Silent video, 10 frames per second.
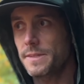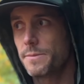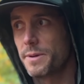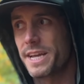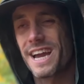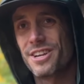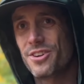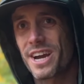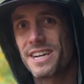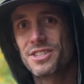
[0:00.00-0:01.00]
But yeah, you
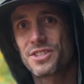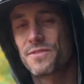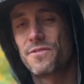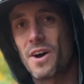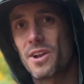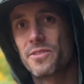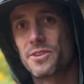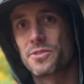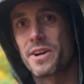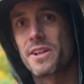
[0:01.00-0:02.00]
kind of just follow the
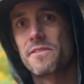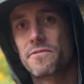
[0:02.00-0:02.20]
trail in